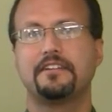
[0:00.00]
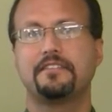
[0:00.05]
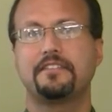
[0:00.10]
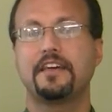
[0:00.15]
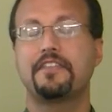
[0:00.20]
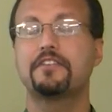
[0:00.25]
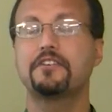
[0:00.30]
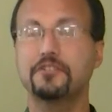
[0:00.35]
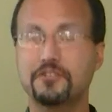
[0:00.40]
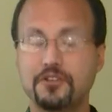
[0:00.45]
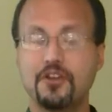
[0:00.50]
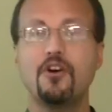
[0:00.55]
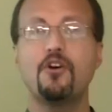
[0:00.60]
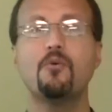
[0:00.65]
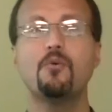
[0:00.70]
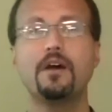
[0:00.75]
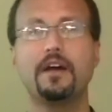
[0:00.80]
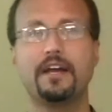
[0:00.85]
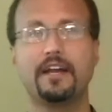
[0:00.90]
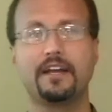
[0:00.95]
that there's no
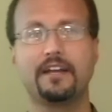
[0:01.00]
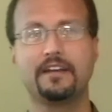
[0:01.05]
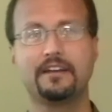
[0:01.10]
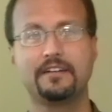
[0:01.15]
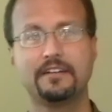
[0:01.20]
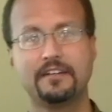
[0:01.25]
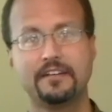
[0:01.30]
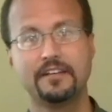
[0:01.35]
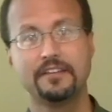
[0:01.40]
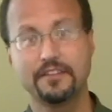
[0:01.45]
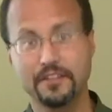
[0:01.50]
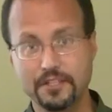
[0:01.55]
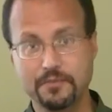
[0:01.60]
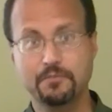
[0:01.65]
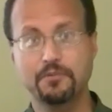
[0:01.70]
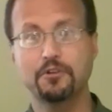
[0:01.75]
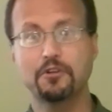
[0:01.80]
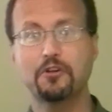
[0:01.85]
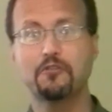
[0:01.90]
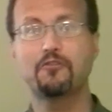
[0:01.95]
way this
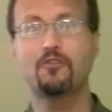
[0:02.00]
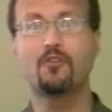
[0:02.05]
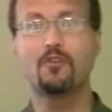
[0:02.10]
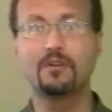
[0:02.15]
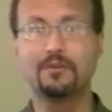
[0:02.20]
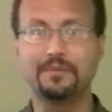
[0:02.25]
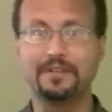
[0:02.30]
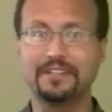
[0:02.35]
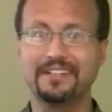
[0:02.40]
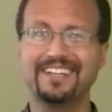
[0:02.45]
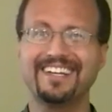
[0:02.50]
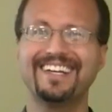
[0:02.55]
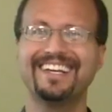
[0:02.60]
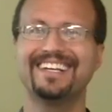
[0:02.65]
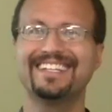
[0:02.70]
beautiful woman